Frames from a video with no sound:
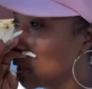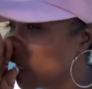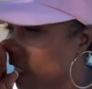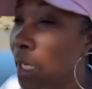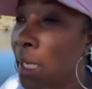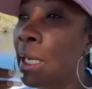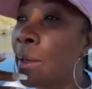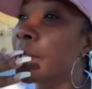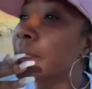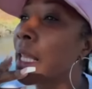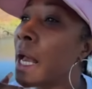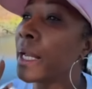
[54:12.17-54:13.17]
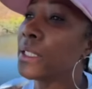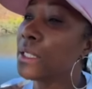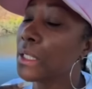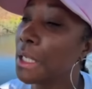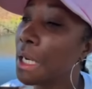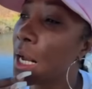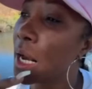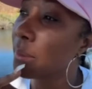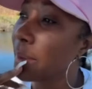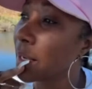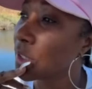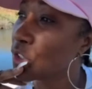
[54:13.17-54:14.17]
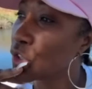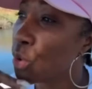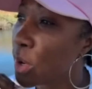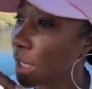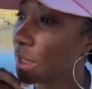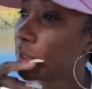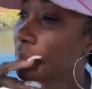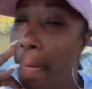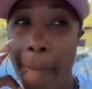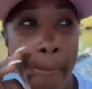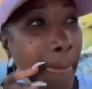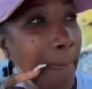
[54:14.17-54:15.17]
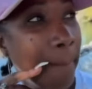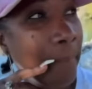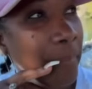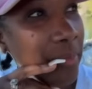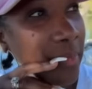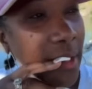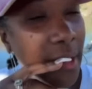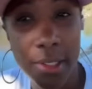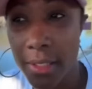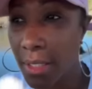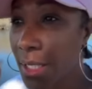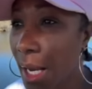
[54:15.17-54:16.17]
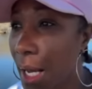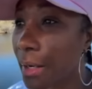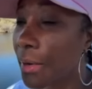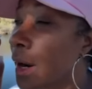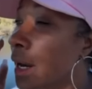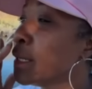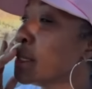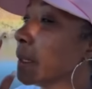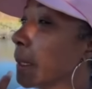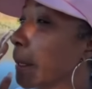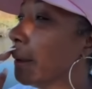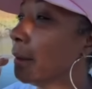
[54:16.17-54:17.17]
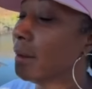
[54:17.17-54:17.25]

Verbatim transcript: So then he was like, shit, I gotta make a choice. Cause she kind of crazy.